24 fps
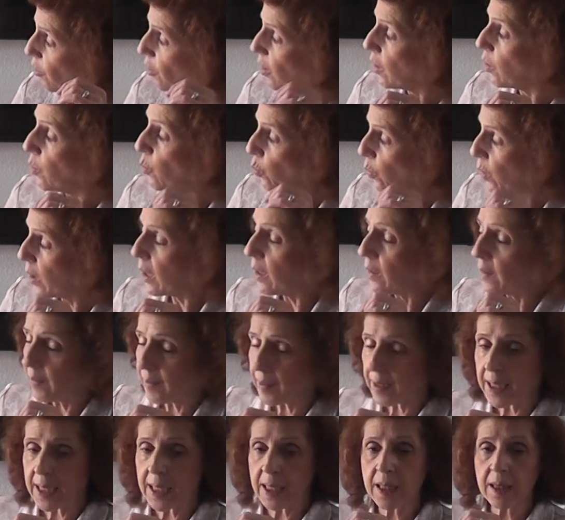did we
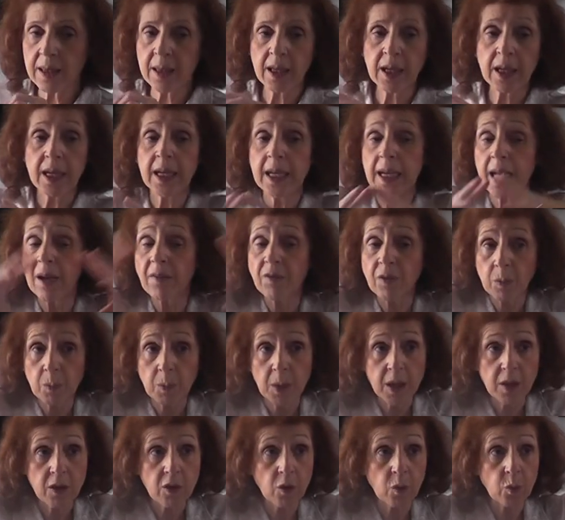see the
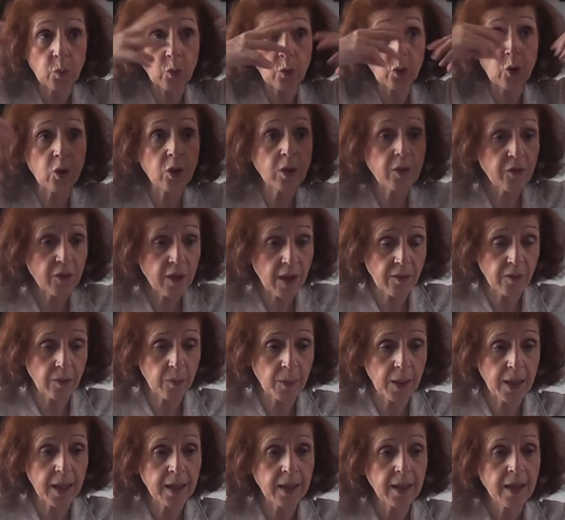government, the rule of
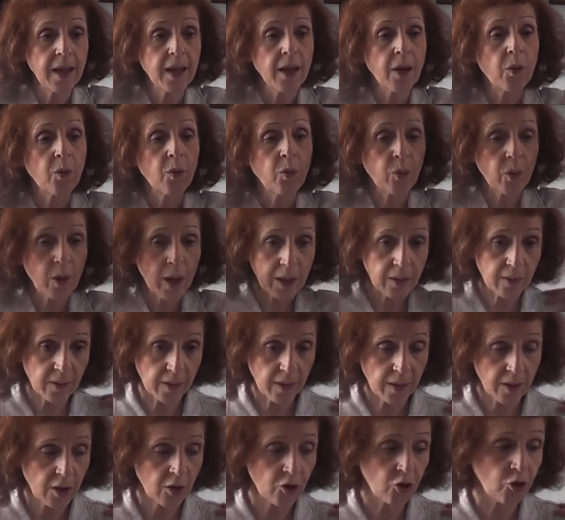government,
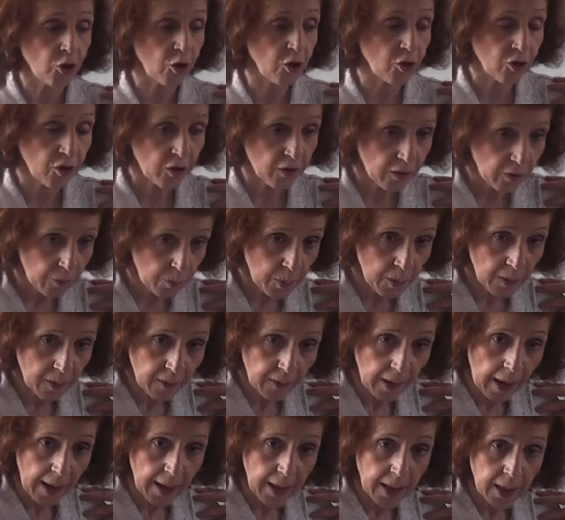rest on the shoulders of
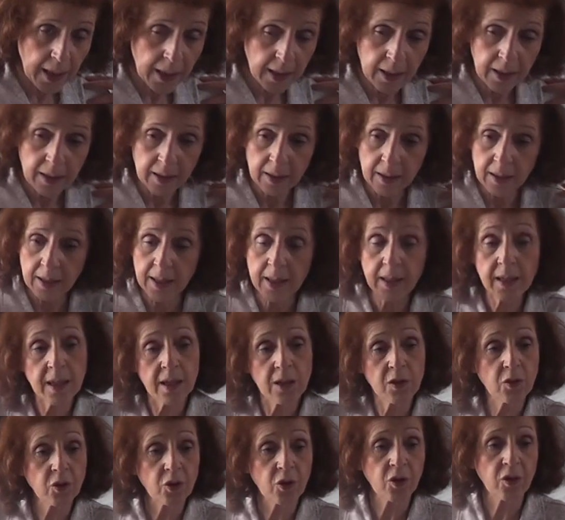Messiah in
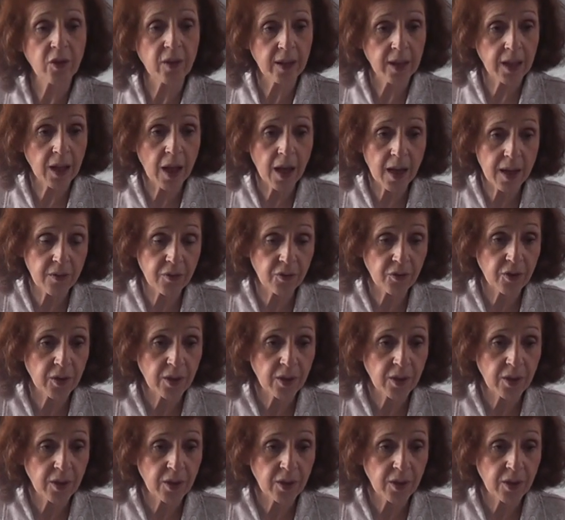his earthly life?